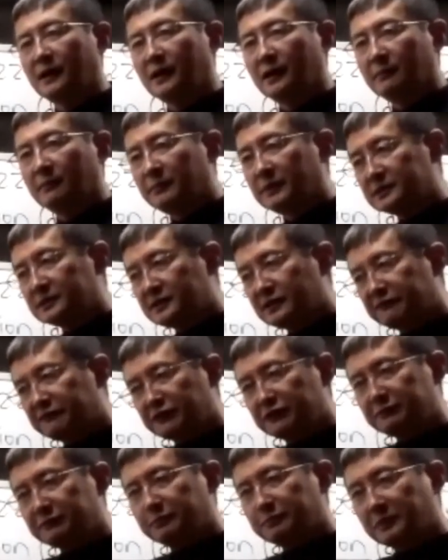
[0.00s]
But
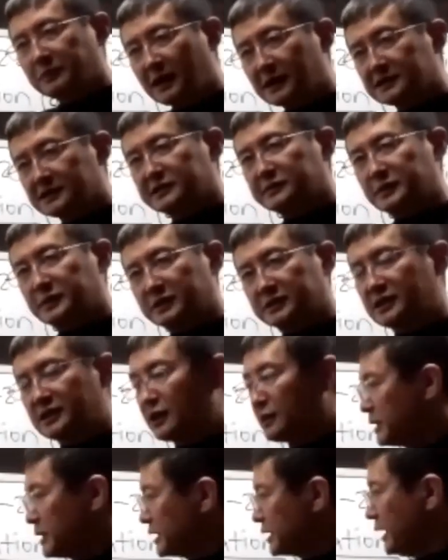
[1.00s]
different customers
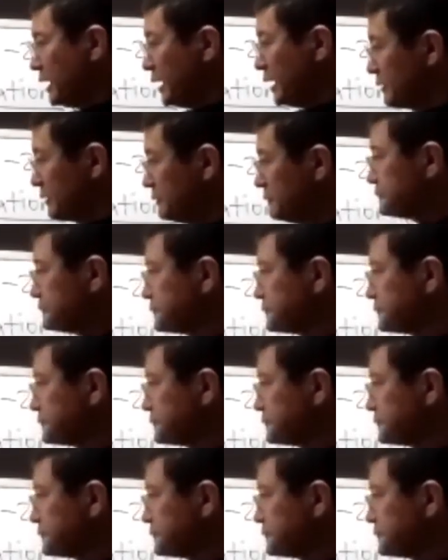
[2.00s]
coming in,